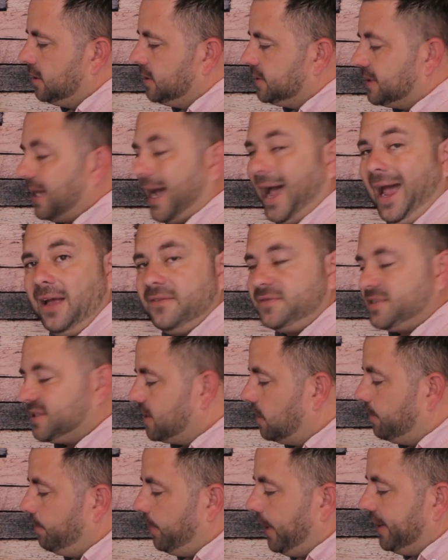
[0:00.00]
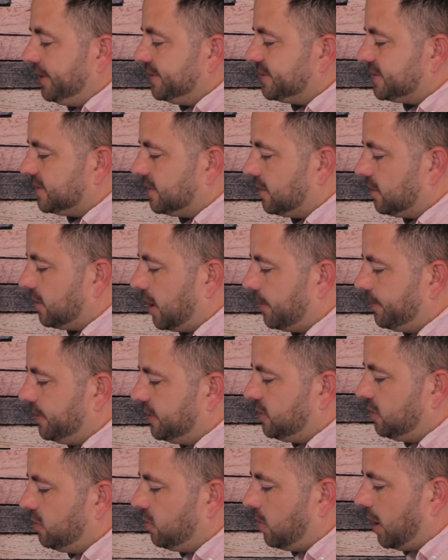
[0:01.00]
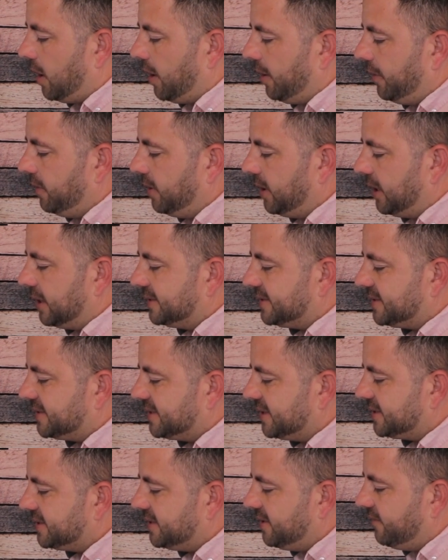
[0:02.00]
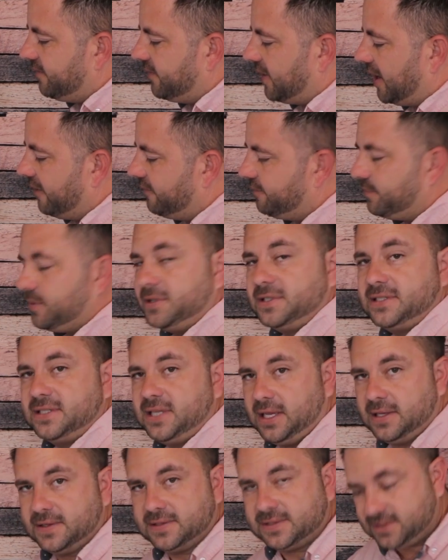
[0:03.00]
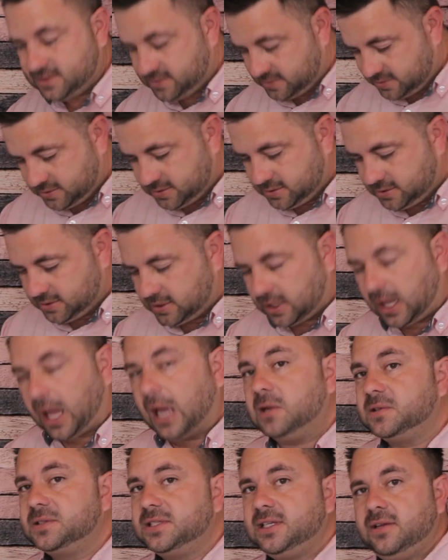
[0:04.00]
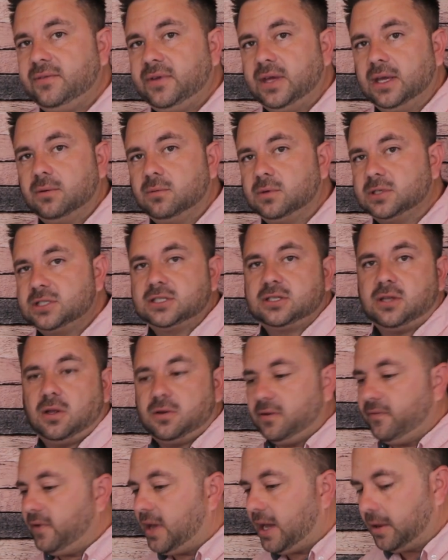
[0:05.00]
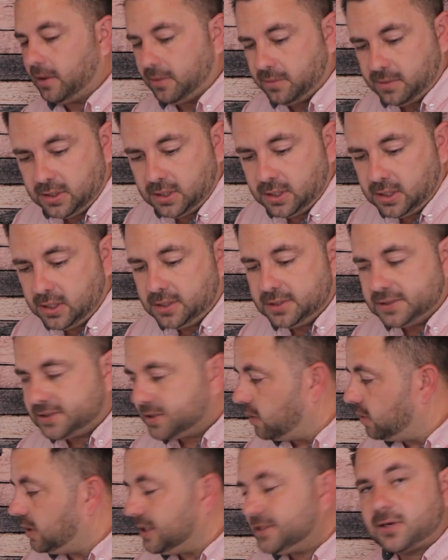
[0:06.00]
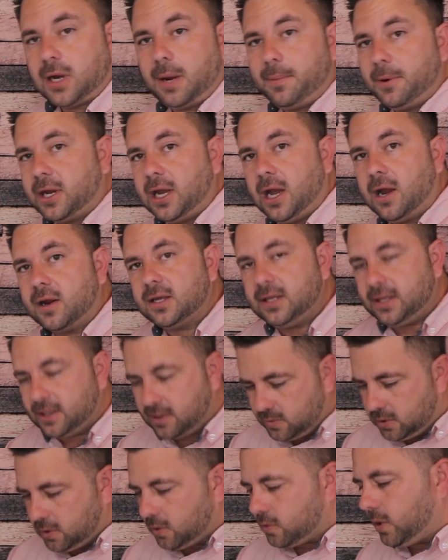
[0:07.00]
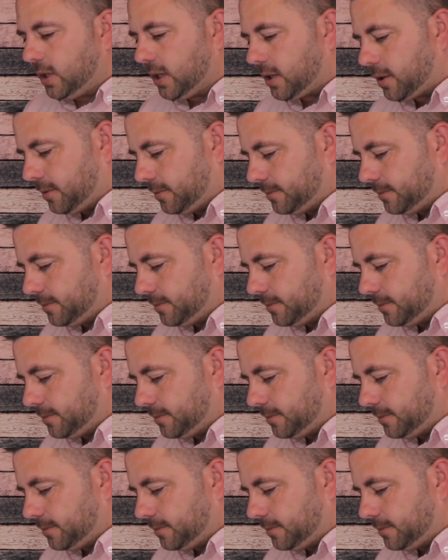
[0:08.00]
to, I have some banks that let me do 165% LTV, which is loan to value. So let's grab our calculator real quick.